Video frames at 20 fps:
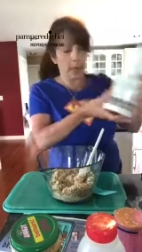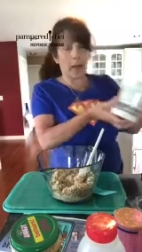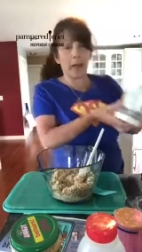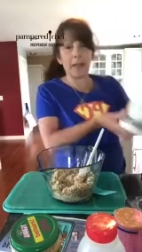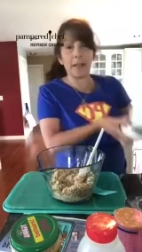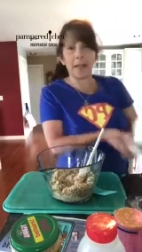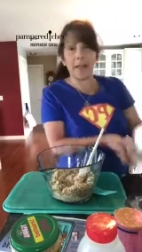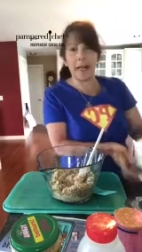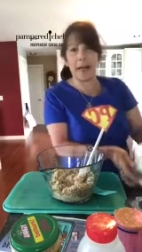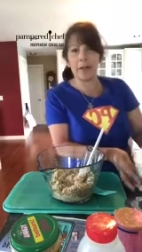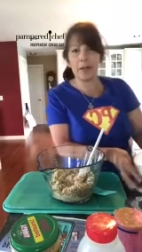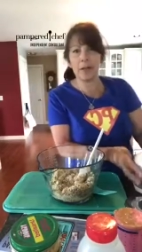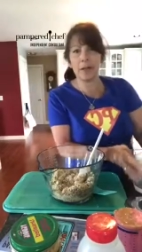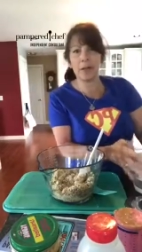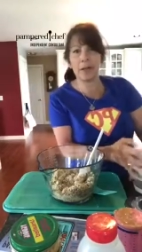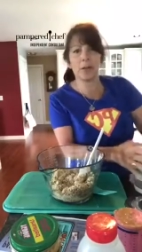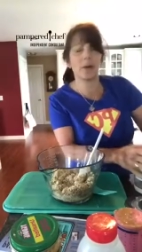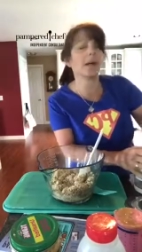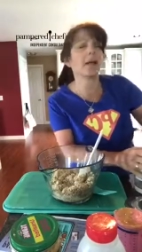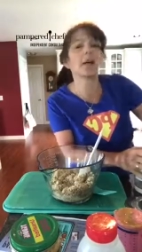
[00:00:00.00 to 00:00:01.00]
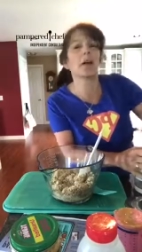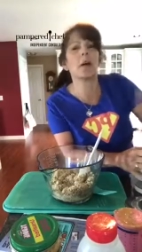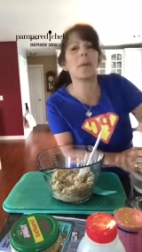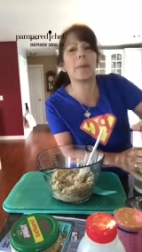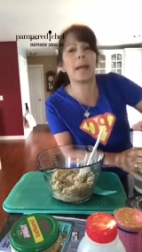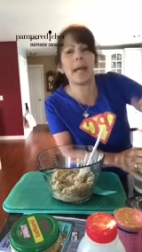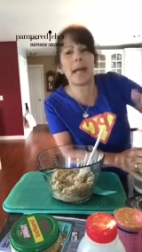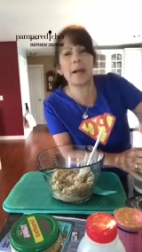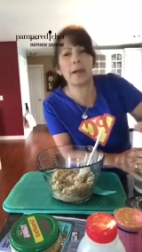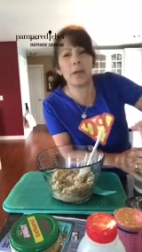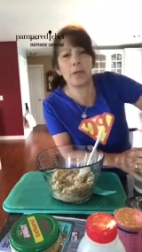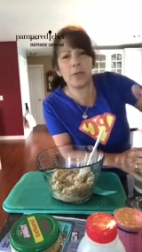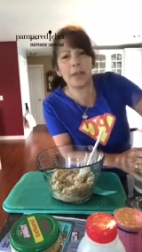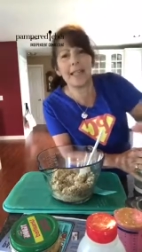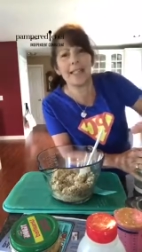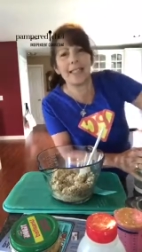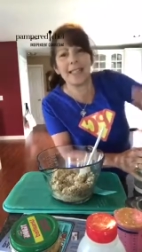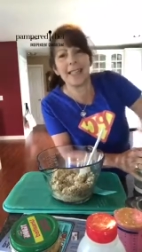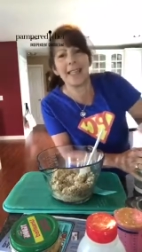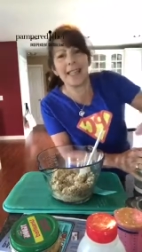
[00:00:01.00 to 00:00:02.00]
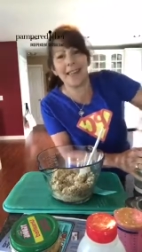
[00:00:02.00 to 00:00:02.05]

but on the counter. So I got all my aggravation